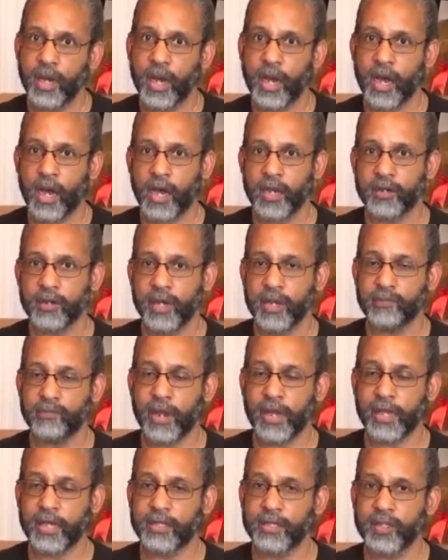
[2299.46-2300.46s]
honor and
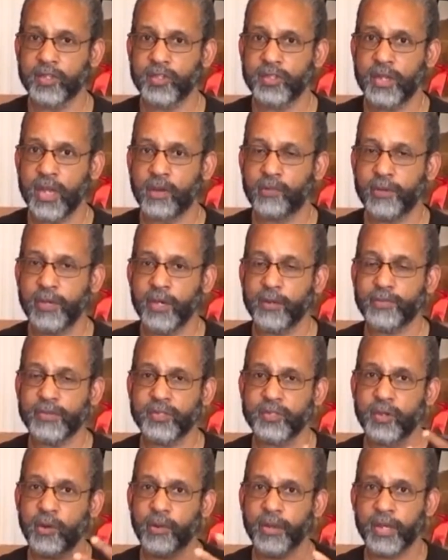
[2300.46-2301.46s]
recognition that we are
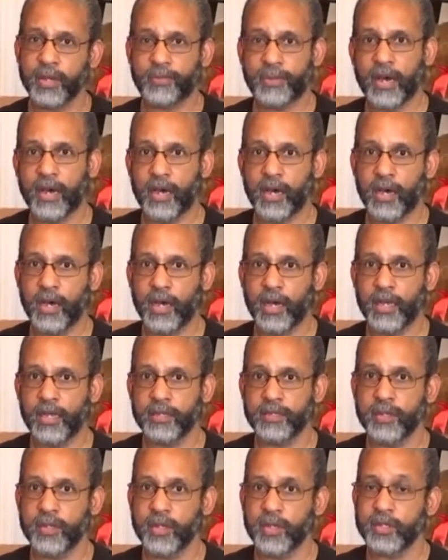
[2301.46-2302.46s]
bestowing
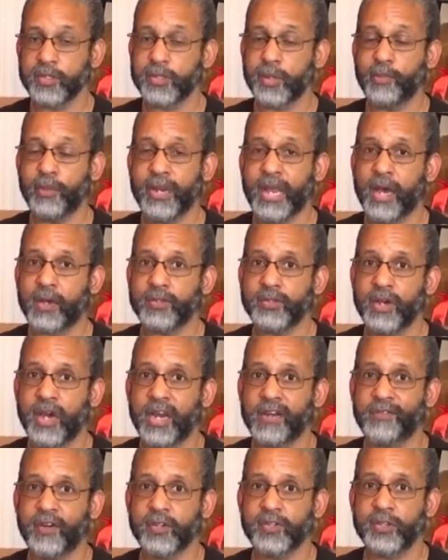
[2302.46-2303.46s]
upon someone outside
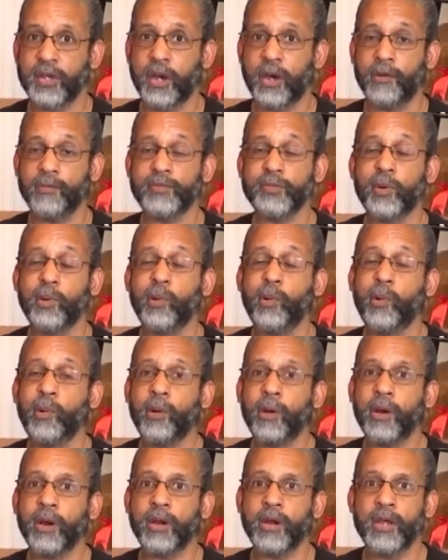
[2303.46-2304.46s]
of ourselves,
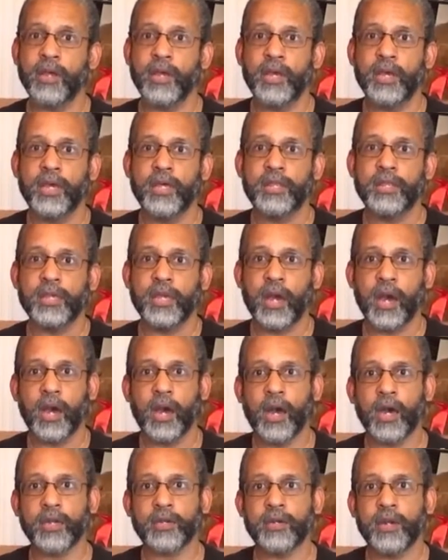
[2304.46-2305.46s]
or the
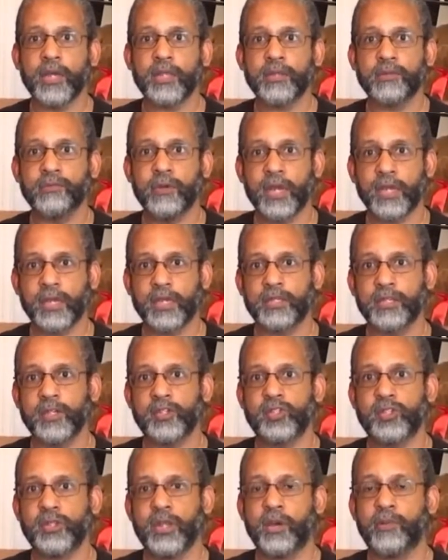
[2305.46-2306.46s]
honor and the
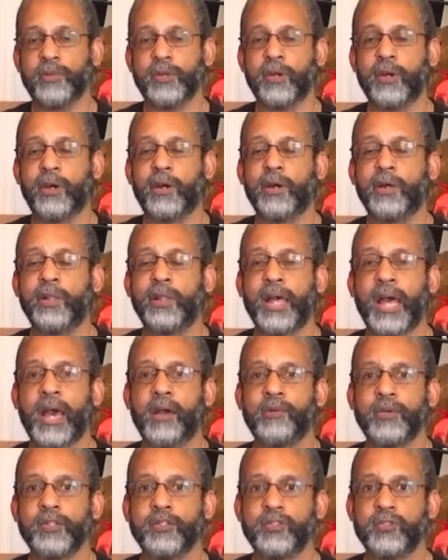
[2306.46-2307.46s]
recognition that we are
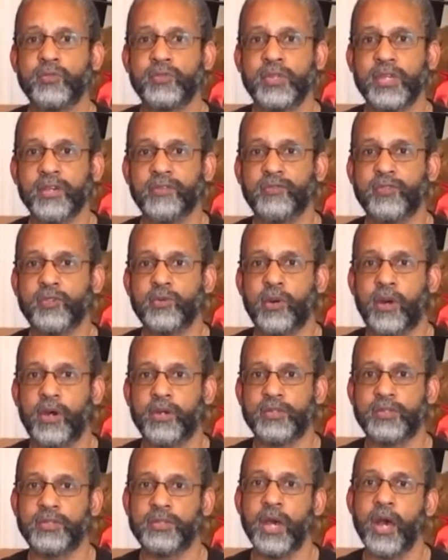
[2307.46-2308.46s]
allowing to give to
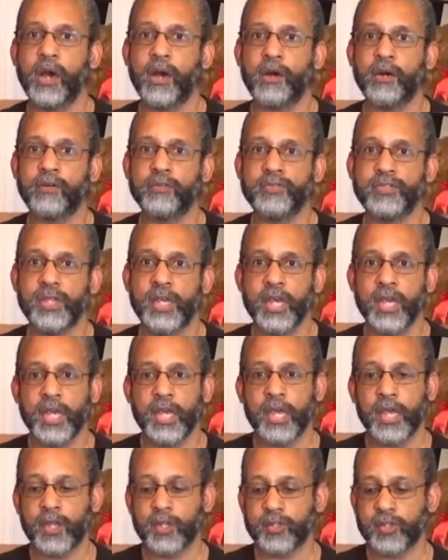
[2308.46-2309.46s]
ourselves
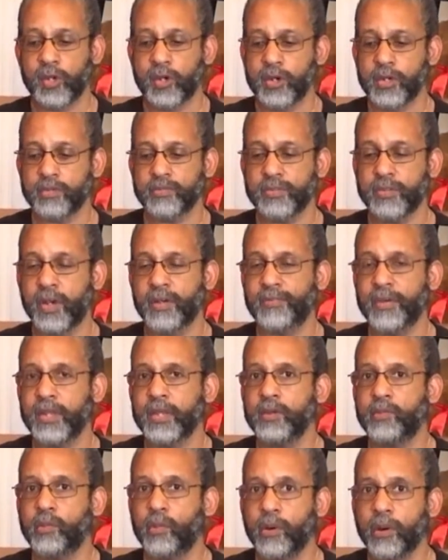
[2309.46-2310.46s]
in terms of any
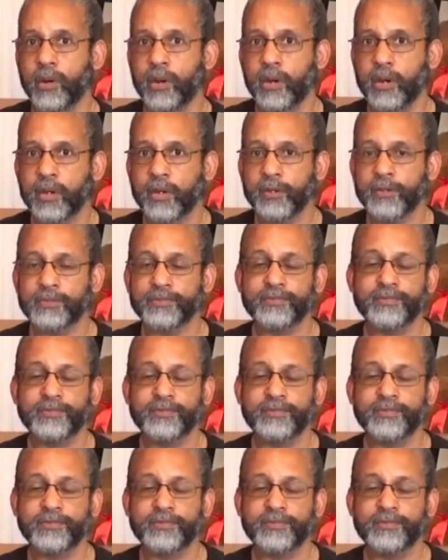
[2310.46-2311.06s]
work,